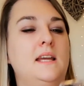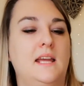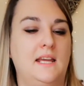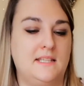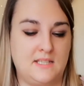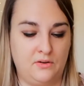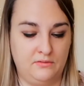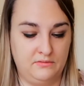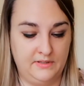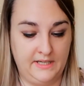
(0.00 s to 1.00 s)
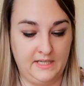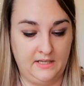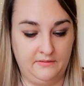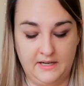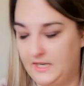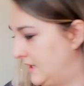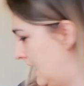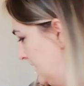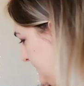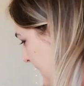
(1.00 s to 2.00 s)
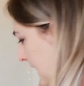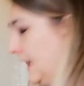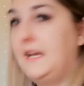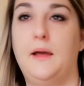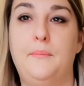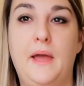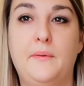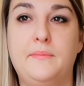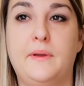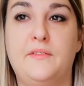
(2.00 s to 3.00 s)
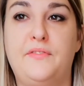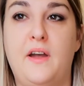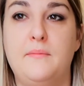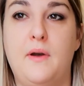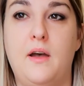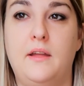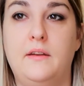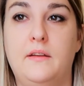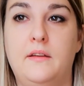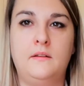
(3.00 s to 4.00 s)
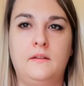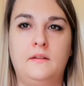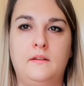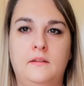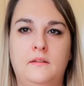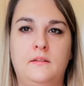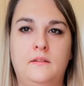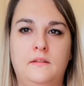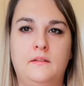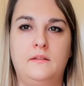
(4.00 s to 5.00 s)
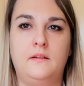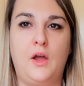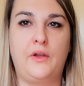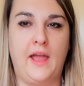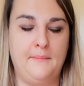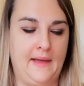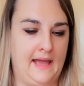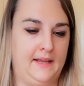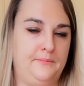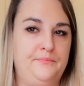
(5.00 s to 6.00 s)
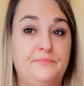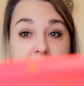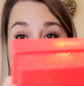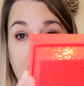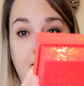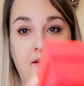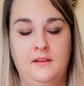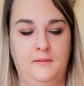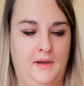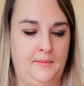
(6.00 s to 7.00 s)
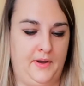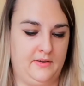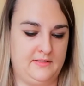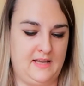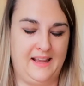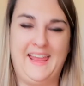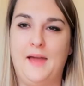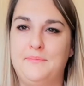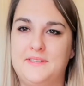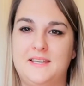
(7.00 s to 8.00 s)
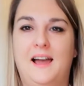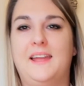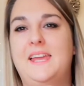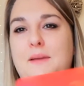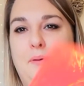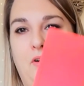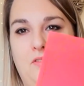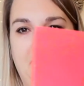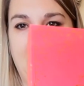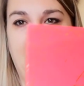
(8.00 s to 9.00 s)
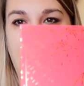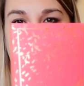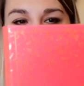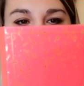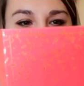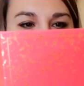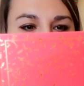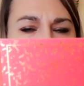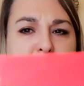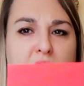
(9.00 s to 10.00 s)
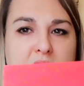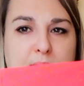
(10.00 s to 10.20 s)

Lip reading: It's a really, really nice palette. Now bear with me, I'm gonna find mine. Okay, I'm back. My box. I keep all really nice boxes. This was Glossy